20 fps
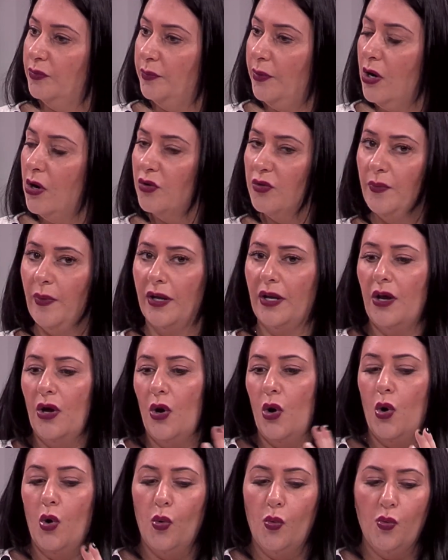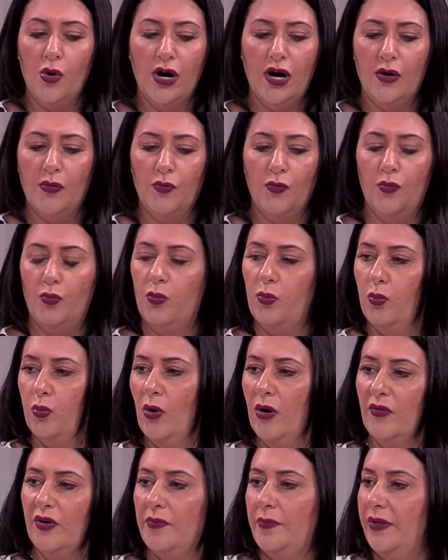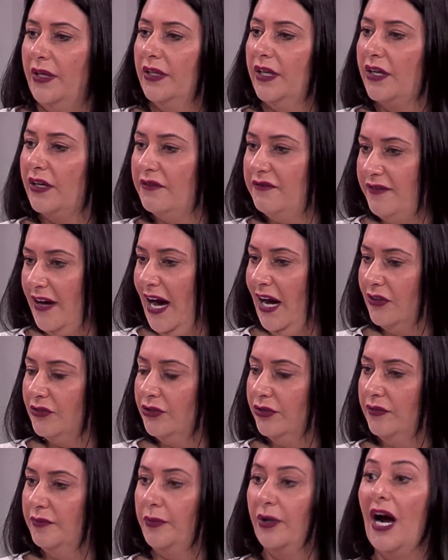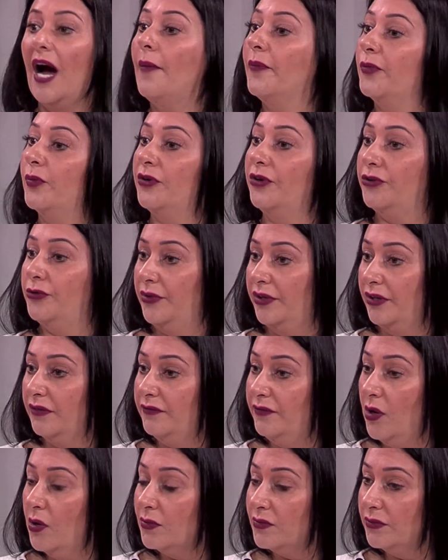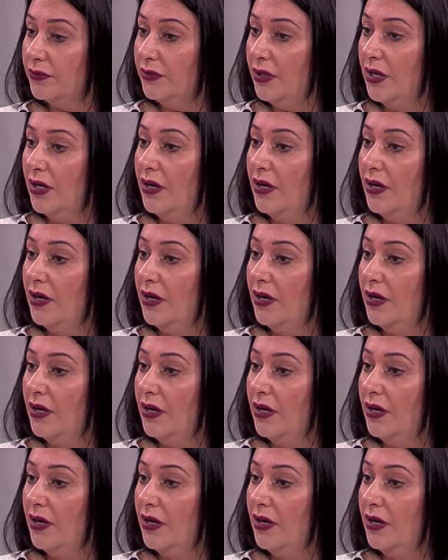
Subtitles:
both, but what would be like a factor perhaps when you're doing a phone